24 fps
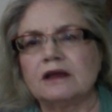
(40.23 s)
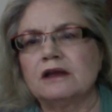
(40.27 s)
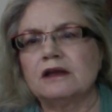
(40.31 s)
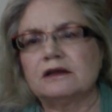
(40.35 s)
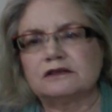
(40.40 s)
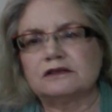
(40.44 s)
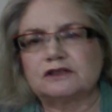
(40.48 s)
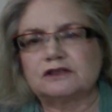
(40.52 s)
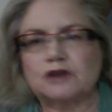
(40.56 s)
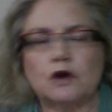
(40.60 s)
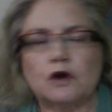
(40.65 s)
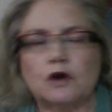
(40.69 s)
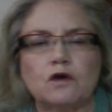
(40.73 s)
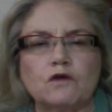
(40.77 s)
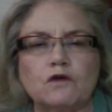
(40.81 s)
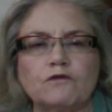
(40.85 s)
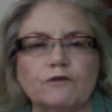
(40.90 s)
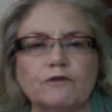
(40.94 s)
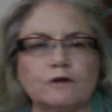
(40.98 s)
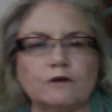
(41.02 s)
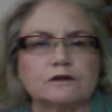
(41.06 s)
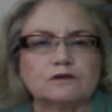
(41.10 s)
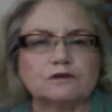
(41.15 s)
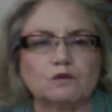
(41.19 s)
So
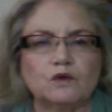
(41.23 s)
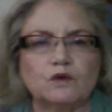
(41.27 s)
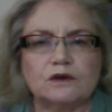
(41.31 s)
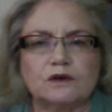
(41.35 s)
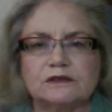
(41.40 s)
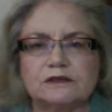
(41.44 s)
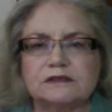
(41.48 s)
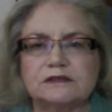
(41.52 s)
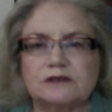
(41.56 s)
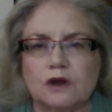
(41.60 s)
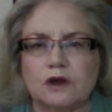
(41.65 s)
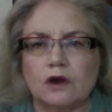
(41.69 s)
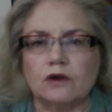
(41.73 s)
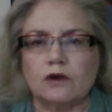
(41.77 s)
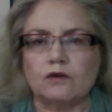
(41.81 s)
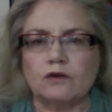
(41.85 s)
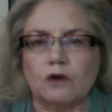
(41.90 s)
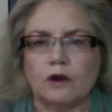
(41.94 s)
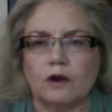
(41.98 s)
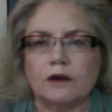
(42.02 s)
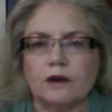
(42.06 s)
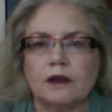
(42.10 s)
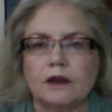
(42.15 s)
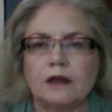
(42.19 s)
first, what is
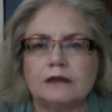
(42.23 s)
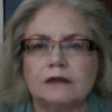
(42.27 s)
Songkran?